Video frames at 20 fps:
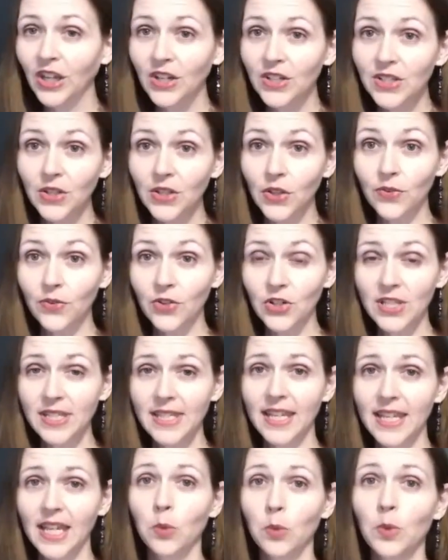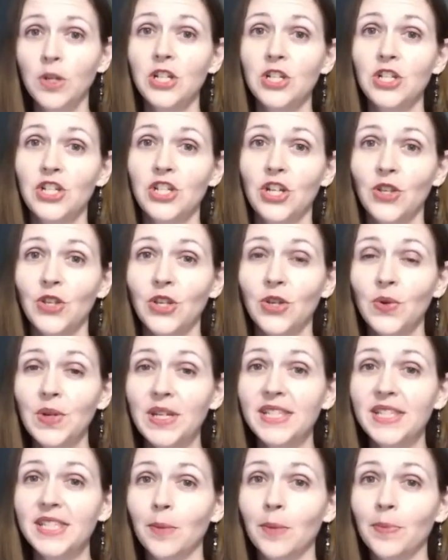So the first thing I want to show you
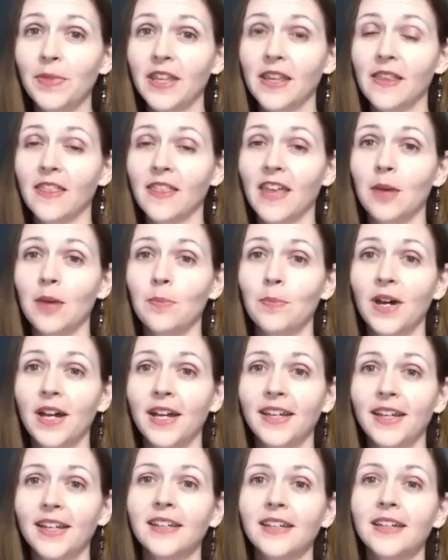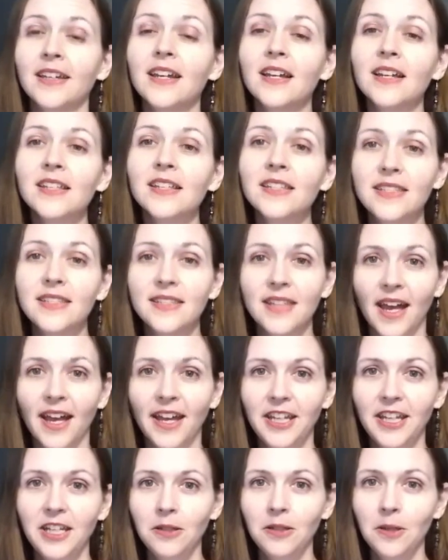is something that my
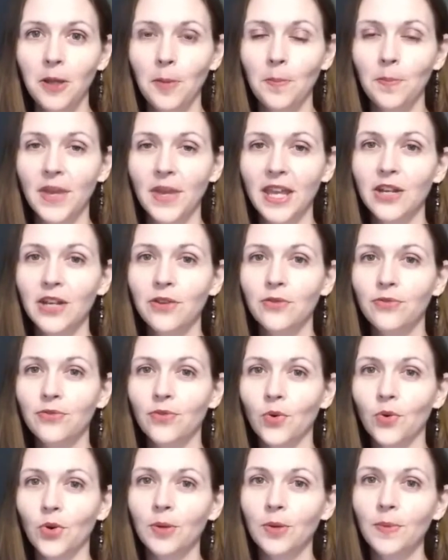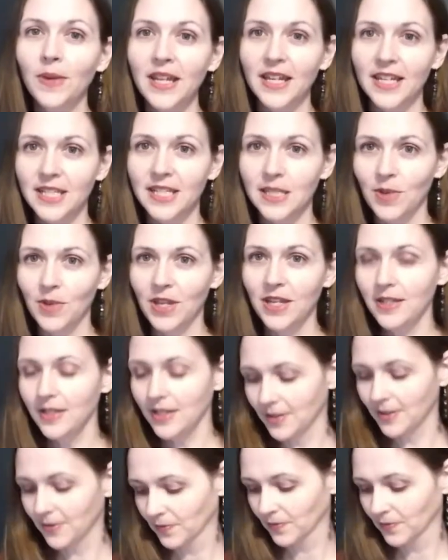son made for my husband.